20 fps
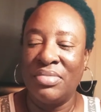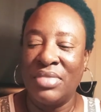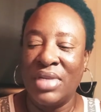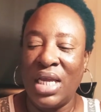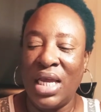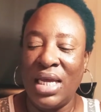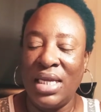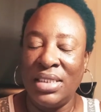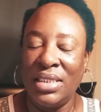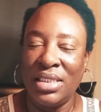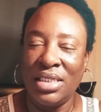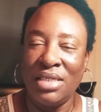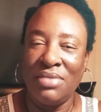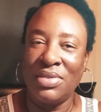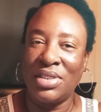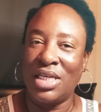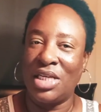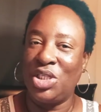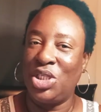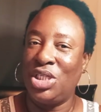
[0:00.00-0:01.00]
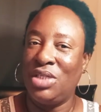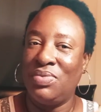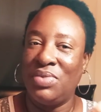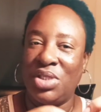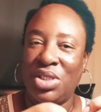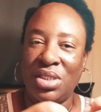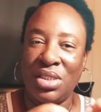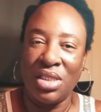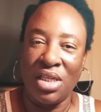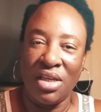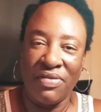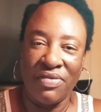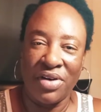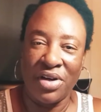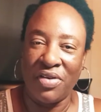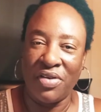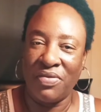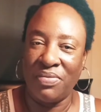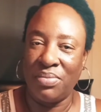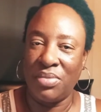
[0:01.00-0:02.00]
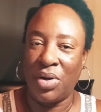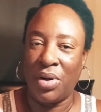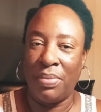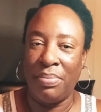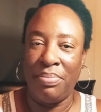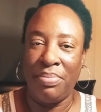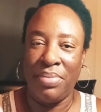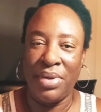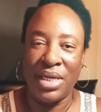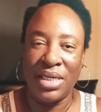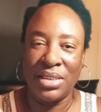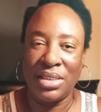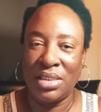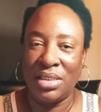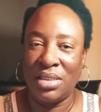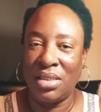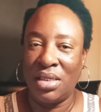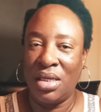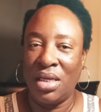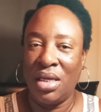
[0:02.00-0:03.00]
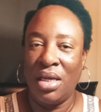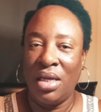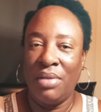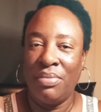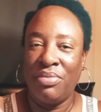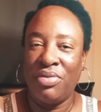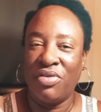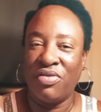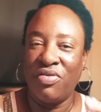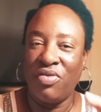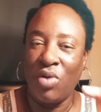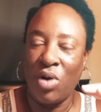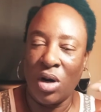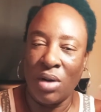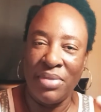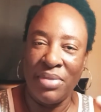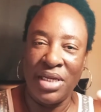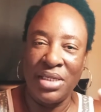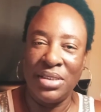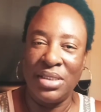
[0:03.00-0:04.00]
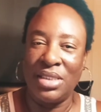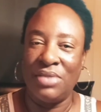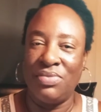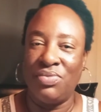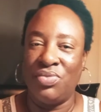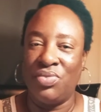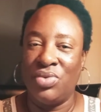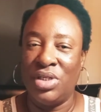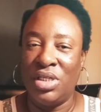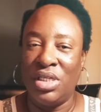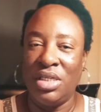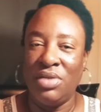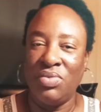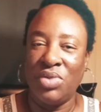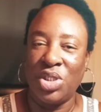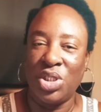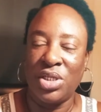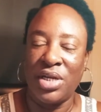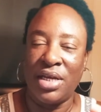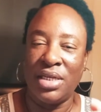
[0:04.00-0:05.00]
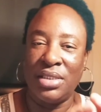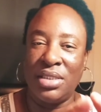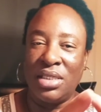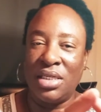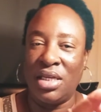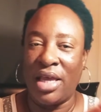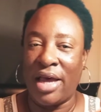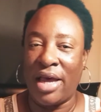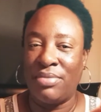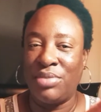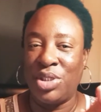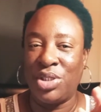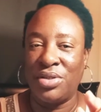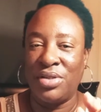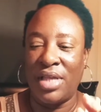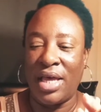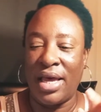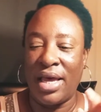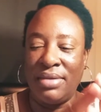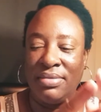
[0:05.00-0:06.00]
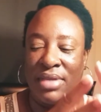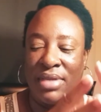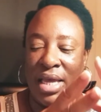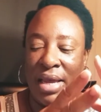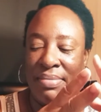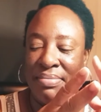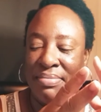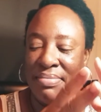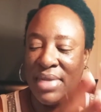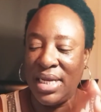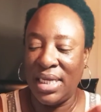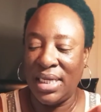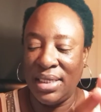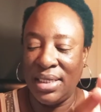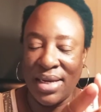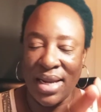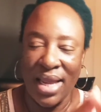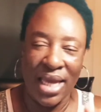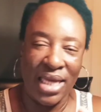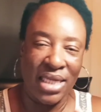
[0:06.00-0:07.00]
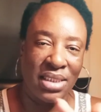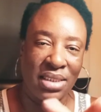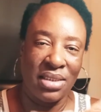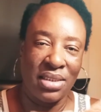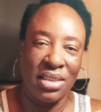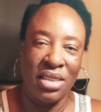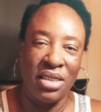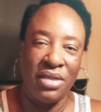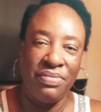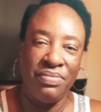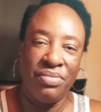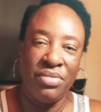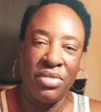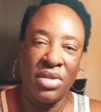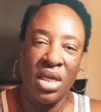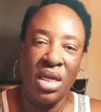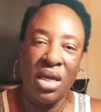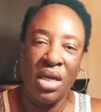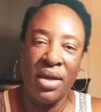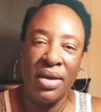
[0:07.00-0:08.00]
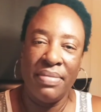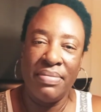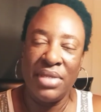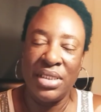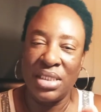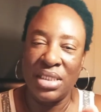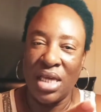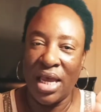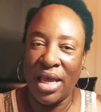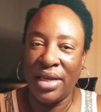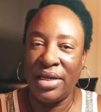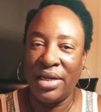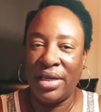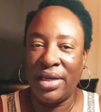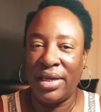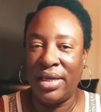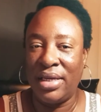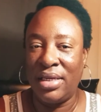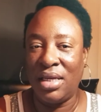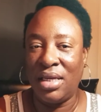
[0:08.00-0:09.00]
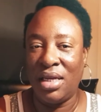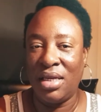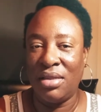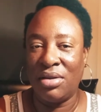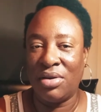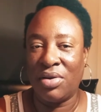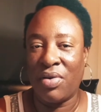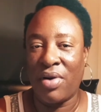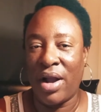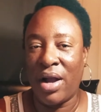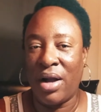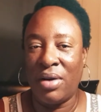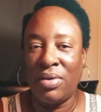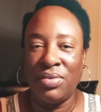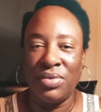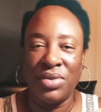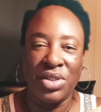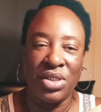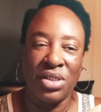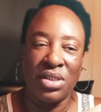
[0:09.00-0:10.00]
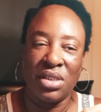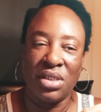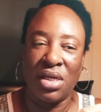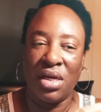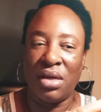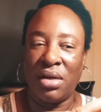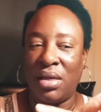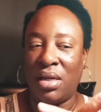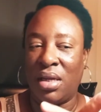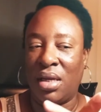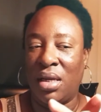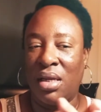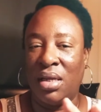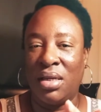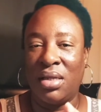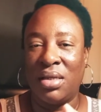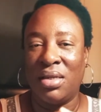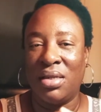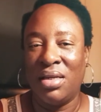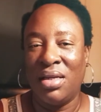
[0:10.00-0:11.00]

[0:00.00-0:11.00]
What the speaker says: it seems like she was just giving her best performance and really was trying to capture that mean, nasty Miss Hannigan, and the crowd was just kind of like,